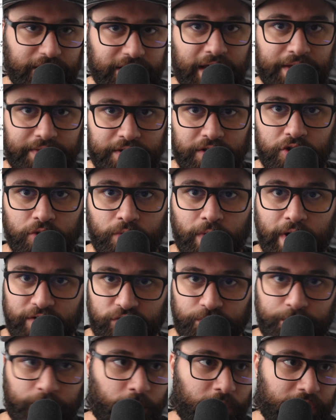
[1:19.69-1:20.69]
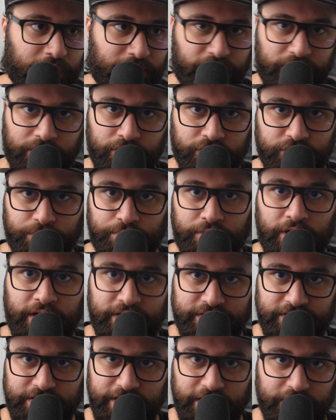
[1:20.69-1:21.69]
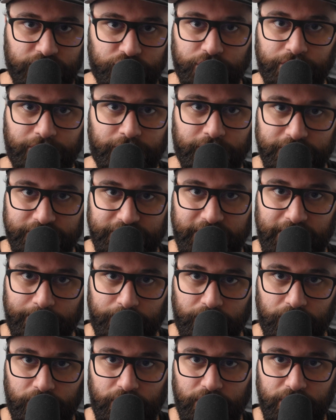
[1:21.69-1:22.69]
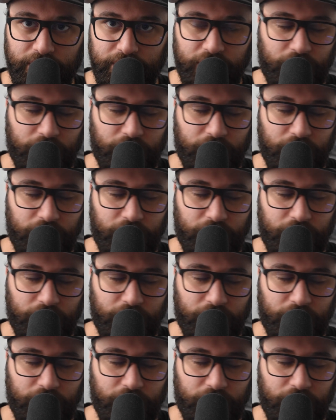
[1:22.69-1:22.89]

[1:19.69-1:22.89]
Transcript: yeah the US but what if there's a proxy country for example